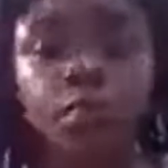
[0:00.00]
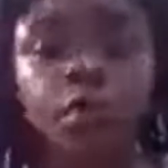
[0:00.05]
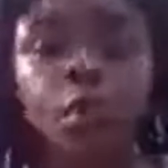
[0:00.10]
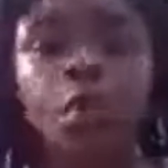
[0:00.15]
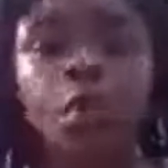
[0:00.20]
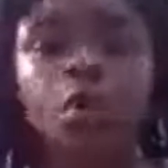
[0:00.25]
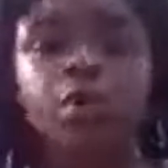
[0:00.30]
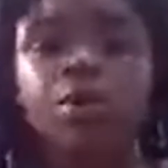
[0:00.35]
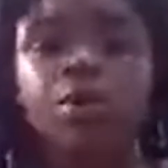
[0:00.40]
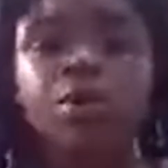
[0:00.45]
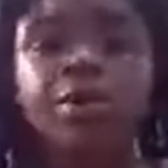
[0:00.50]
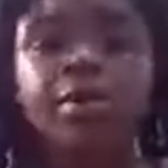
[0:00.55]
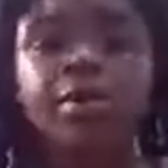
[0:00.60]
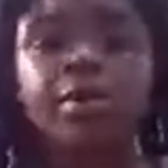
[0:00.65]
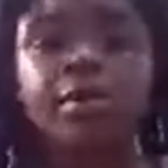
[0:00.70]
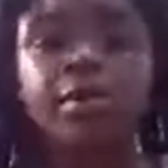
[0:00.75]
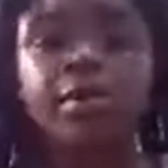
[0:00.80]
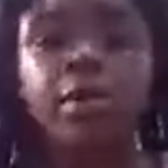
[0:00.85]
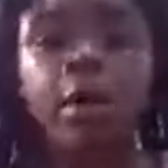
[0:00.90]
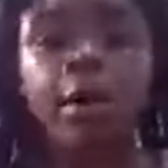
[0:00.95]
or
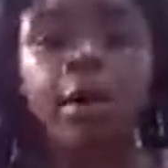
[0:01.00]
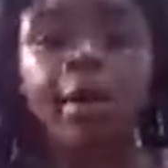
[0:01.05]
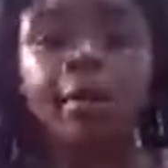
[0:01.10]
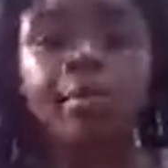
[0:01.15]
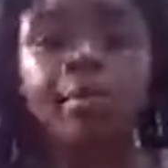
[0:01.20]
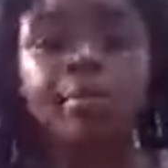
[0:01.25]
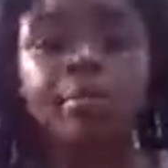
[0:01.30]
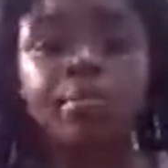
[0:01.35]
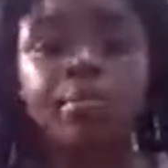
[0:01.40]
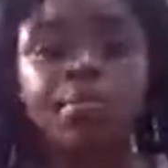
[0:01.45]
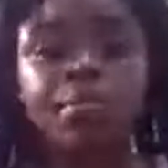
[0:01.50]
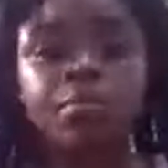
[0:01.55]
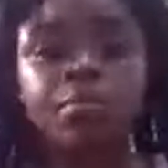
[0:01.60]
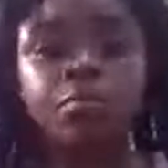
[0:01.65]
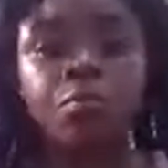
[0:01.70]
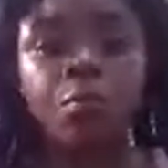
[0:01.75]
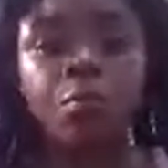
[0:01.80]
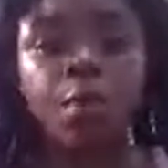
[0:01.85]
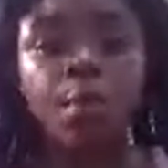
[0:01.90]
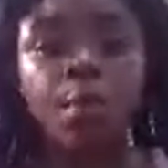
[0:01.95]
just um,
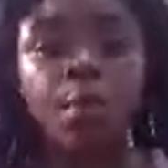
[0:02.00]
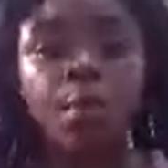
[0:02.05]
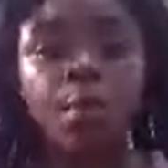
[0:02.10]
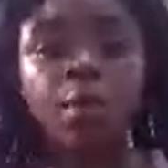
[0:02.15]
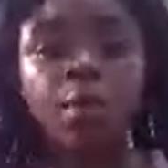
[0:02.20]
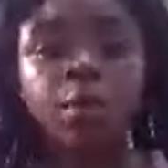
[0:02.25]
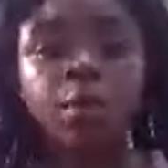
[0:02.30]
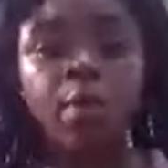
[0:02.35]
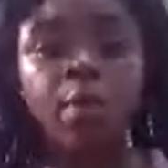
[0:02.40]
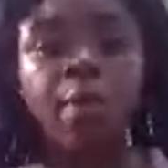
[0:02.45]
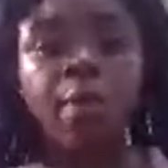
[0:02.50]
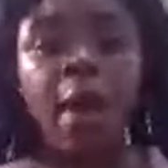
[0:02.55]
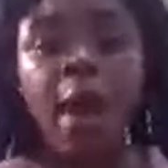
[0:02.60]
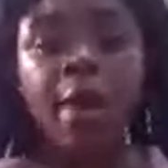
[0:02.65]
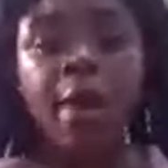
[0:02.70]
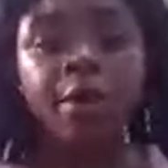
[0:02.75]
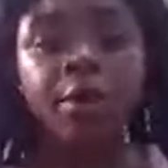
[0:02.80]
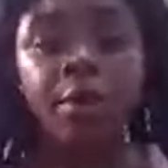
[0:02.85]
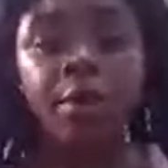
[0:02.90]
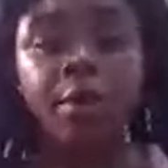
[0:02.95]
build up
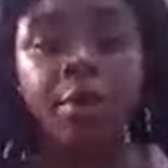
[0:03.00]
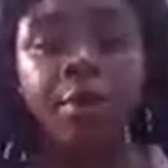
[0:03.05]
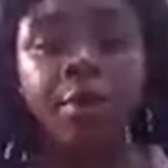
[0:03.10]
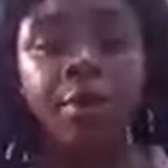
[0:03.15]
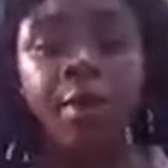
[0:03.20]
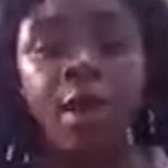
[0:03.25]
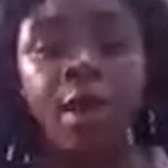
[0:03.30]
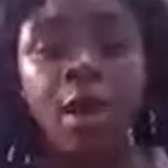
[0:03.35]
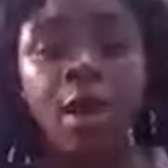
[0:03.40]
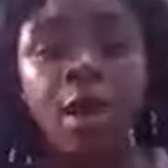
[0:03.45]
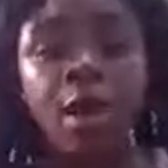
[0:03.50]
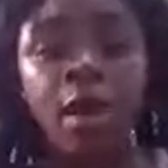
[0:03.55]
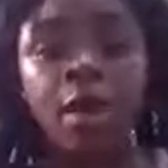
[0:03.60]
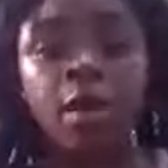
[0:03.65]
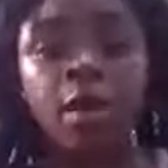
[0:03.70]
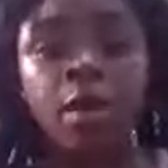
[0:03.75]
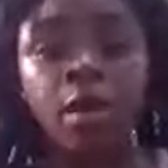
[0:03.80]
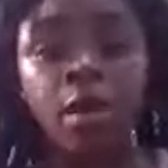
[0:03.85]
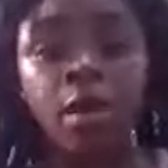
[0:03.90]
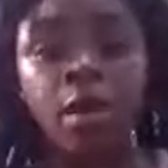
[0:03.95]
anger
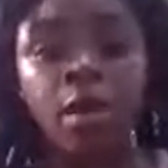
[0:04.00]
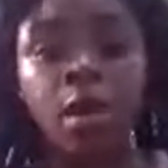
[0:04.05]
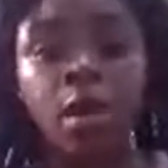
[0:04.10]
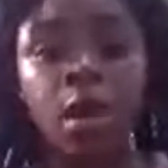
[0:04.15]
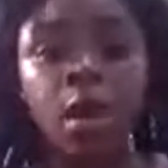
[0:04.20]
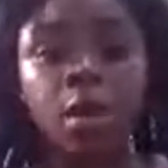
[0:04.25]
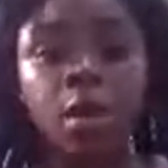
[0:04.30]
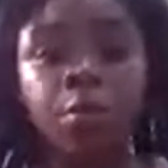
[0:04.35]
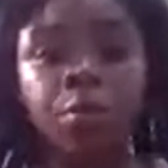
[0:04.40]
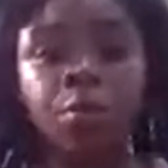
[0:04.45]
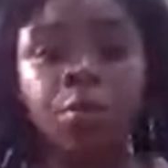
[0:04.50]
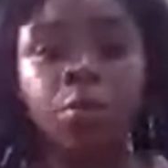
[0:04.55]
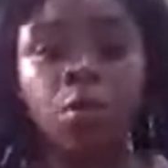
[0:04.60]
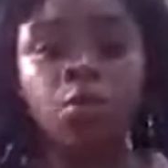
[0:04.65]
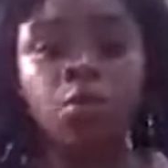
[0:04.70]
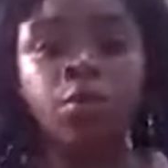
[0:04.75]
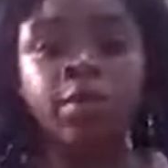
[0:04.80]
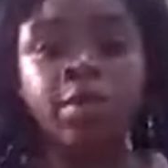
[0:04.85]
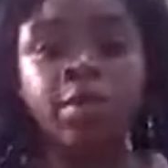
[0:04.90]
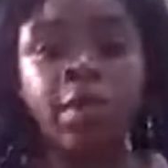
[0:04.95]
and you know
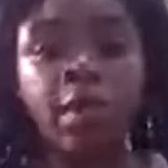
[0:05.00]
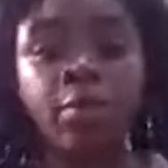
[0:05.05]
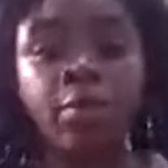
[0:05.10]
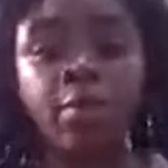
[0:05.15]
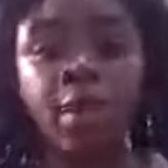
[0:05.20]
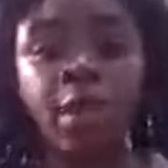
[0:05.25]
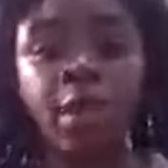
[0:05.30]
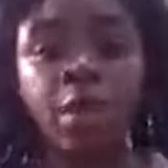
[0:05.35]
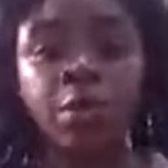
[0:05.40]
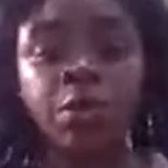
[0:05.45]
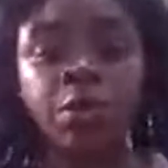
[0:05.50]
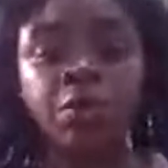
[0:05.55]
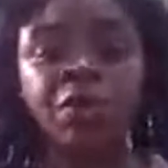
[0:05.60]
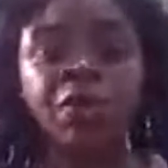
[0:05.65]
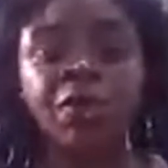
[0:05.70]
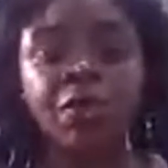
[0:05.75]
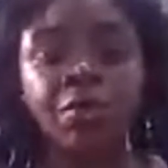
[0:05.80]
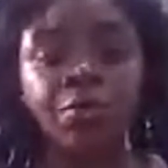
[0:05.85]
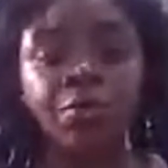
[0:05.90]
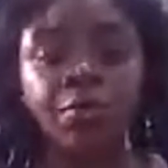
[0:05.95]
resentment and so
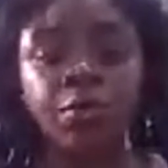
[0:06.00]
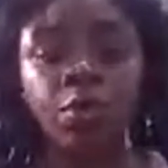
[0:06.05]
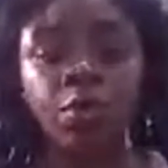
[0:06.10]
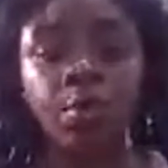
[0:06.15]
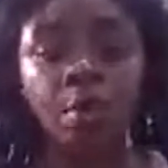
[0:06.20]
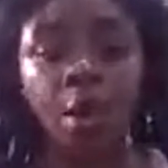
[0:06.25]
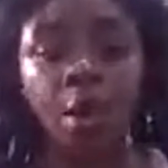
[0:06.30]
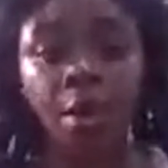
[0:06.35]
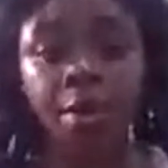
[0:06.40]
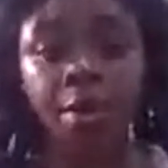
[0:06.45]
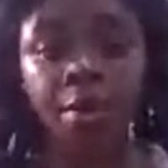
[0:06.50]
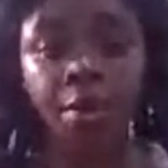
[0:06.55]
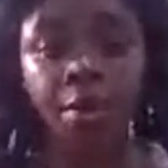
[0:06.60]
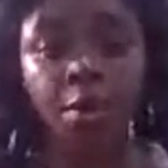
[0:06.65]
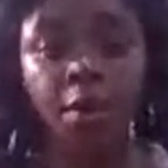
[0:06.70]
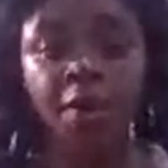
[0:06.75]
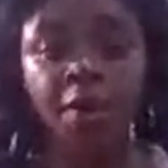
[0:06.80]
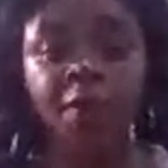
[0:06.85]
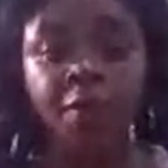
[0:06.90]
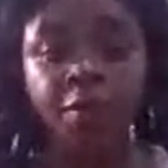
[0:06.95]
forth for your partner
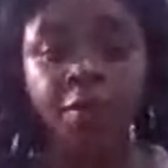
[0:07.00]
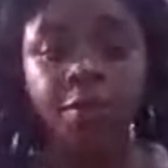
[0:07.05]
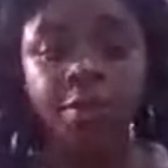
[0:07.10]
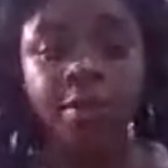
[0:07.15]
or for you